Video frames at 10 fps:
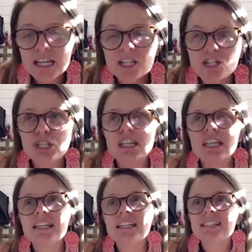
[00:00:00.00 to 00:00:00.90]

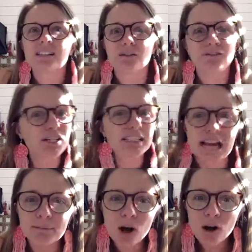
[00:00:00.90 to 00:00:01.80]
she's a
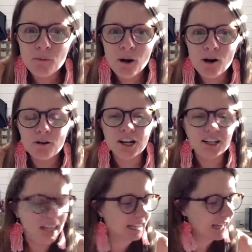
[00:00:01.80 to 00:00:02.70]
first-time homeowner,
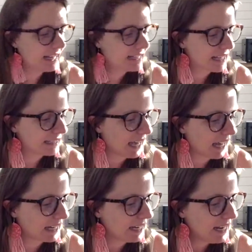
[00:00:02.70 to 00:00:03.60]
like things like
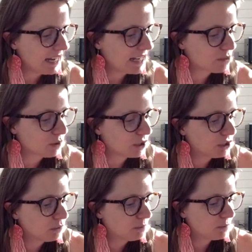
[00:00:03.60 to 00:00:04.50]
that is what
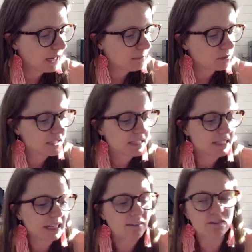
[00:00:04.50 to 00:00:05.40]
you would be able to
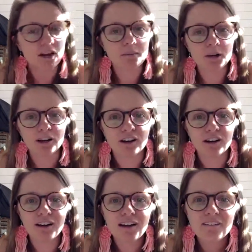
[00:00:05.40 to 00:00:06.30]
see from her
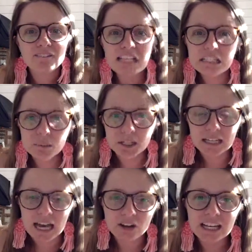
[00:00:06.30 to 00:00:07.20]
Facebook
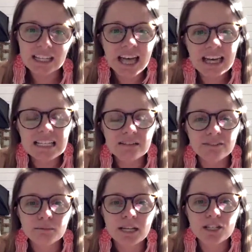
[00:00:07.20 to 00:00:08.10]
account. And that is
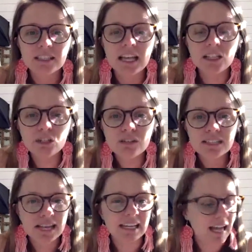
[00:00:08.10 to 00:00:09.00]
information that you can
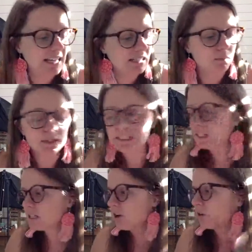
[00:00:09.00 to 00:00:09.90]
take as the
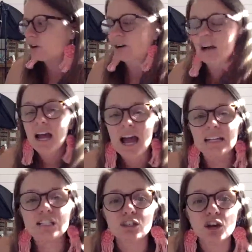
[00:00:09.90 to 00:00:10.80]
business owner
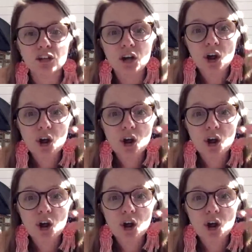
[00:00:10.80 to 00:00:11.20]
and start